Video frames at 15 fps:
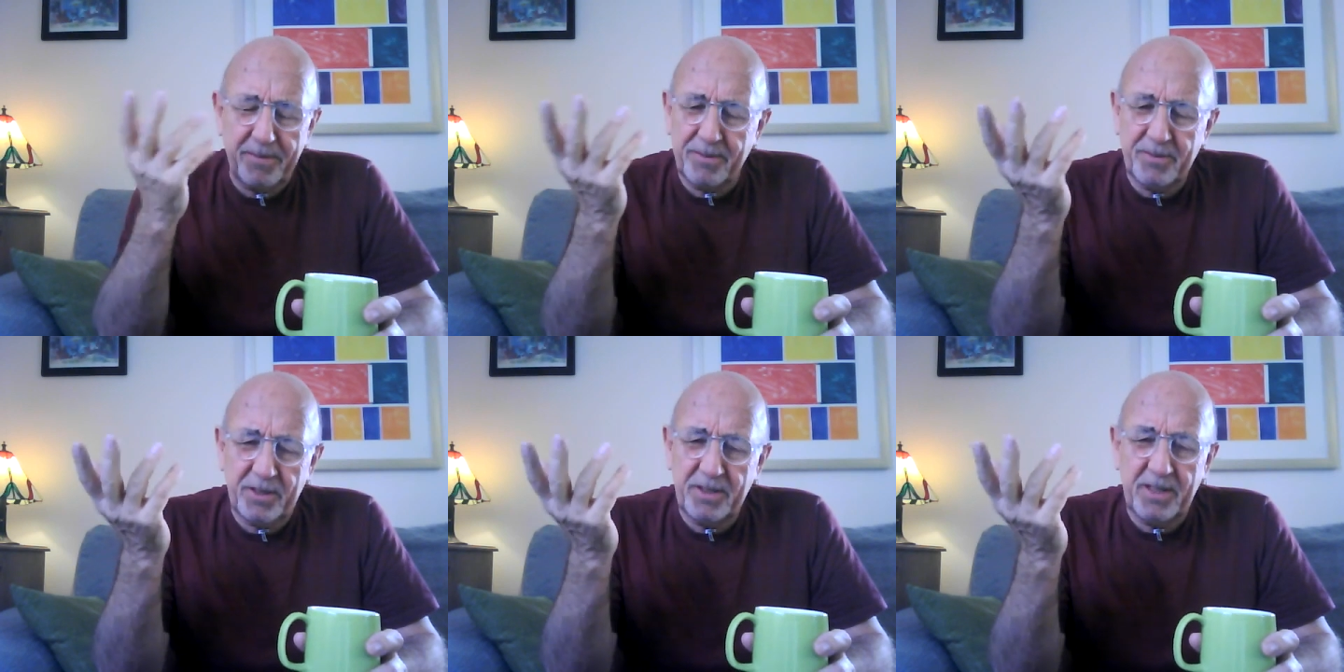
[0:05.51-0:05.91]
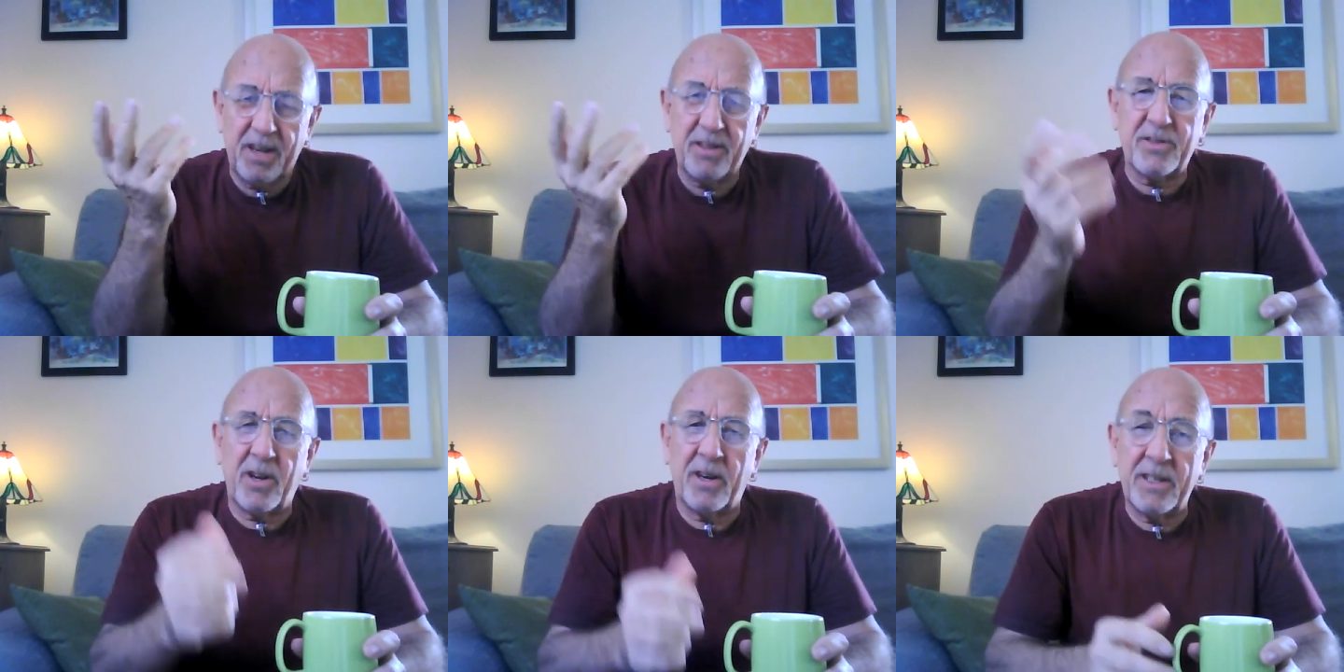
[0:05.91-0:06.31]
just in
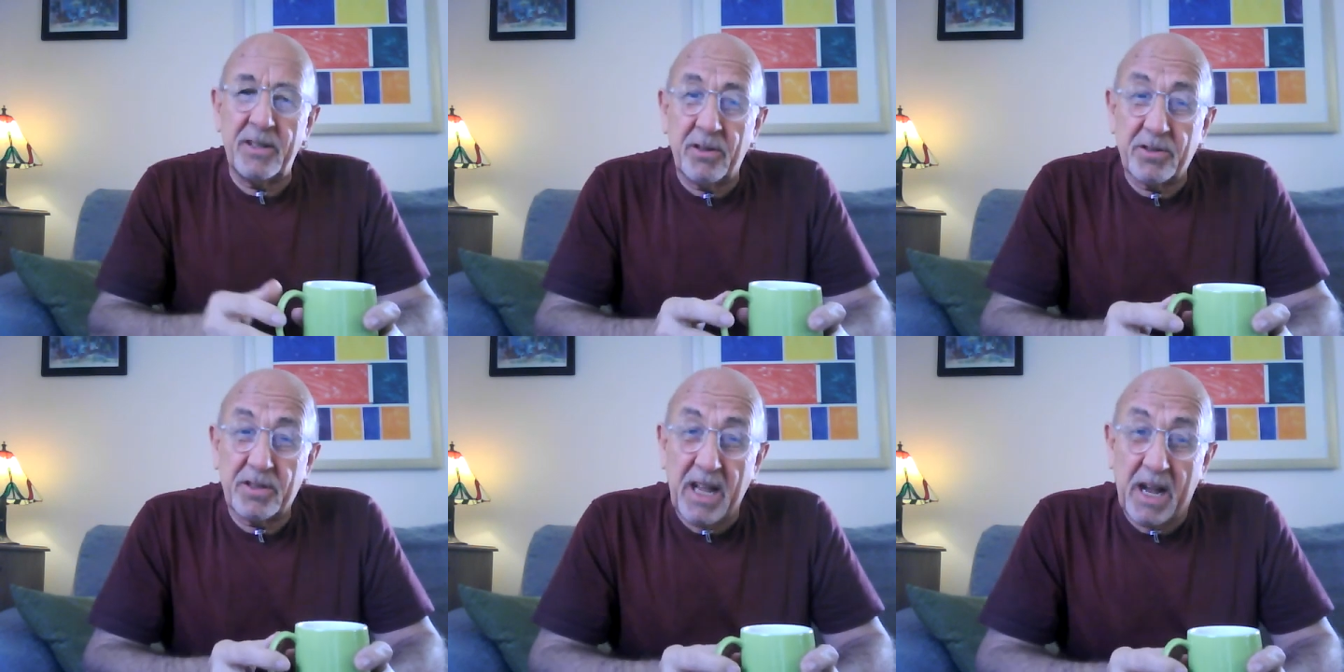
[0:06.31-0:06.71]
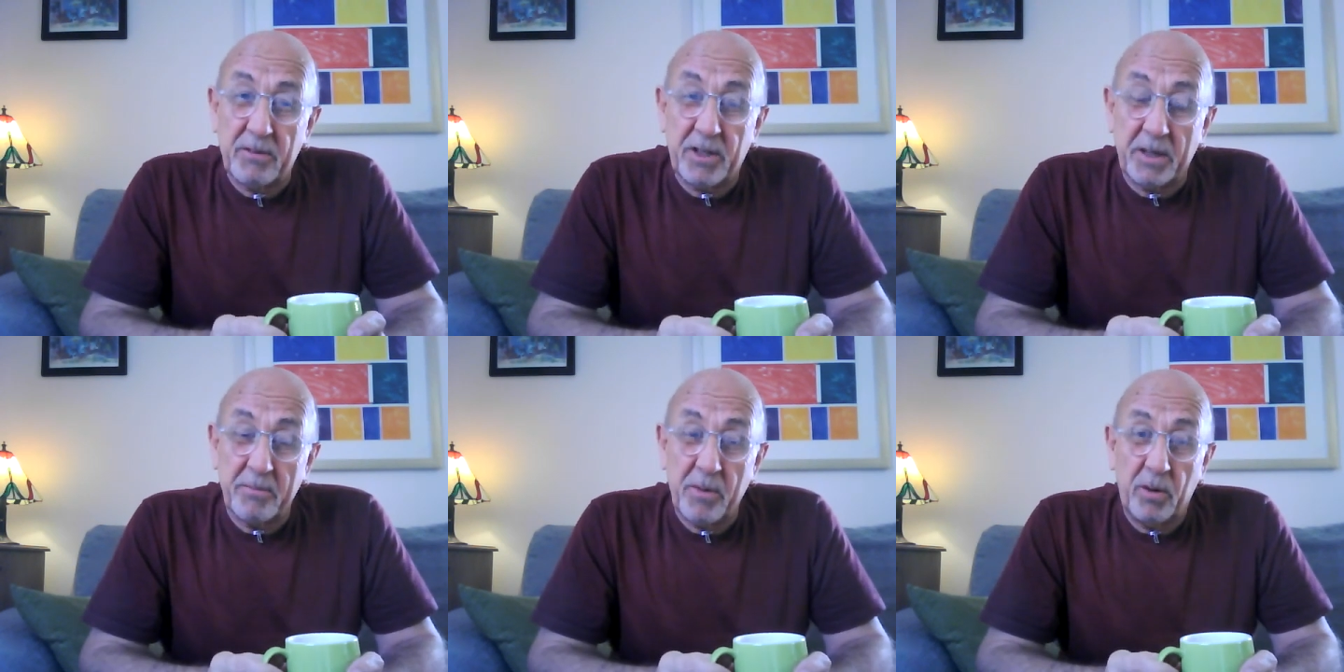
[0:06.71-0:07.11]
a kind of
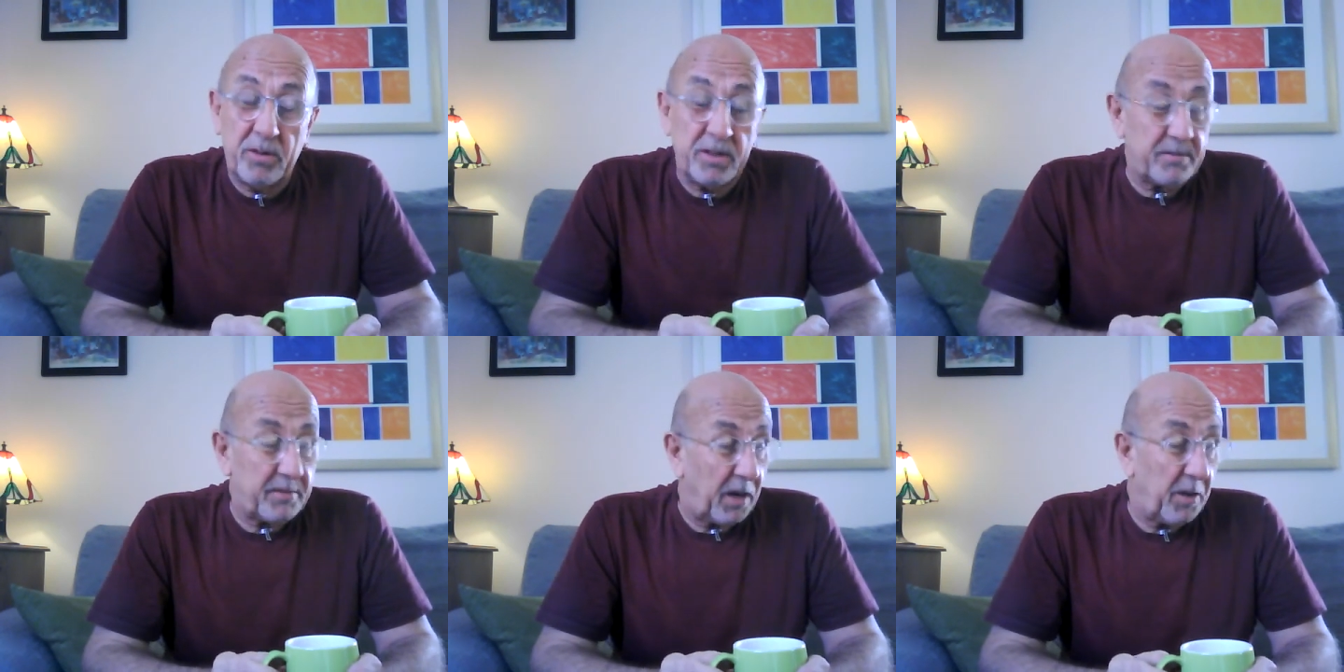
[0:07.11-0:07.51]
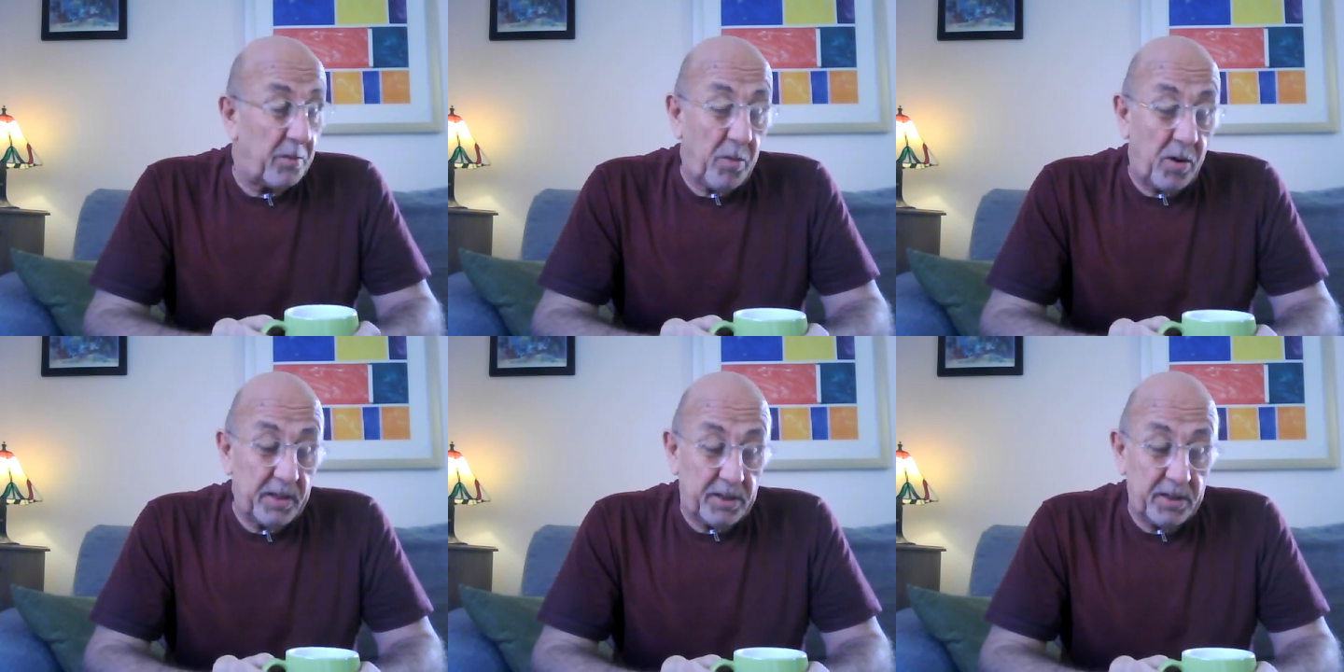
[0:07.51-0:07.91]
nostalgic mood. I don't know
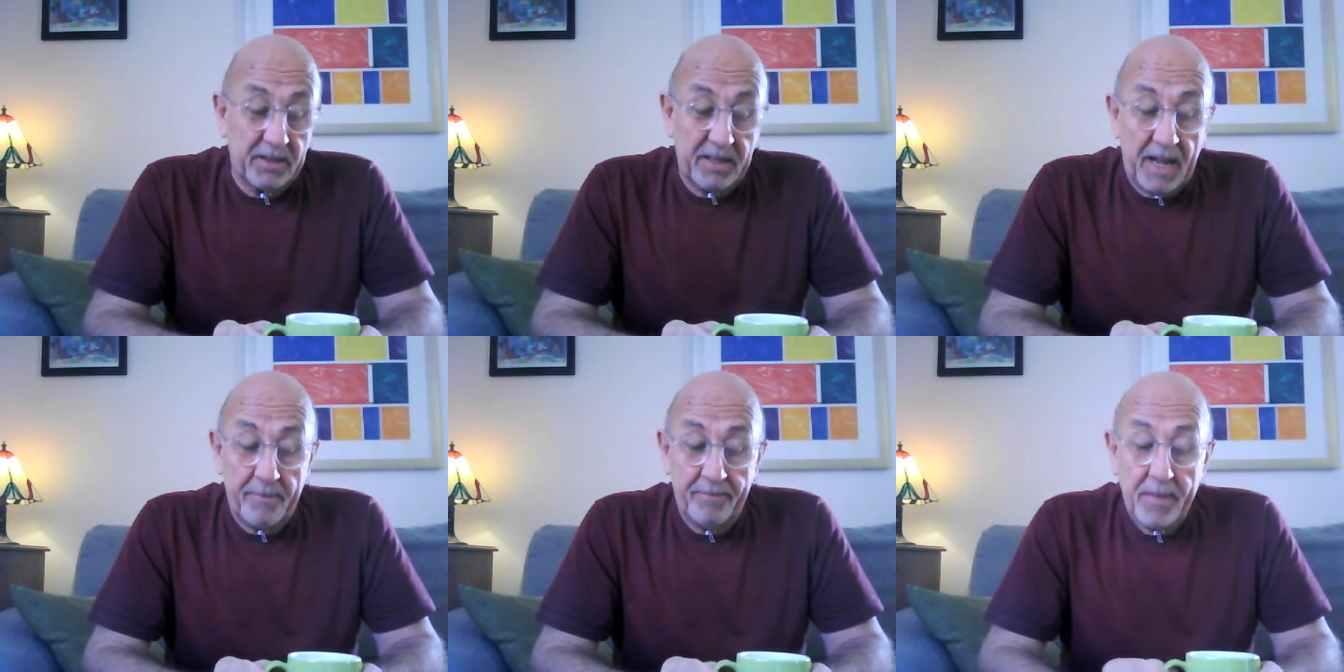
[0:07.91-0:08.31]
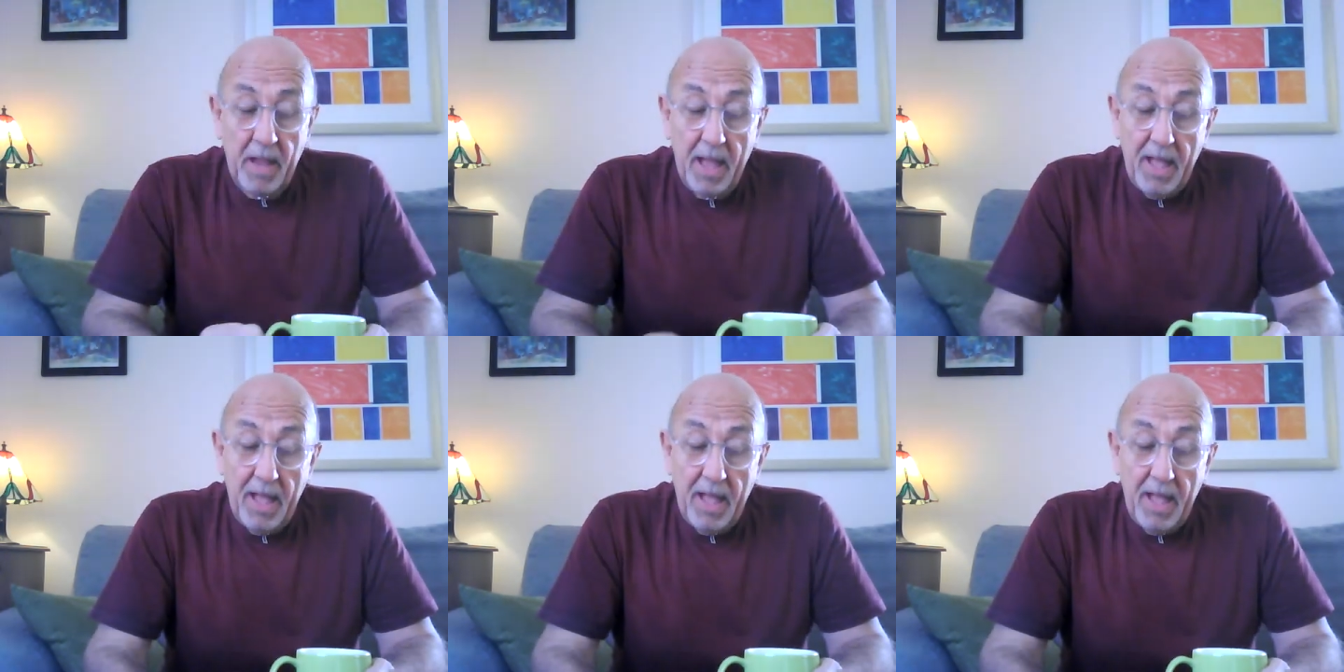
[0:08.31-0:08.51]
why, I just am.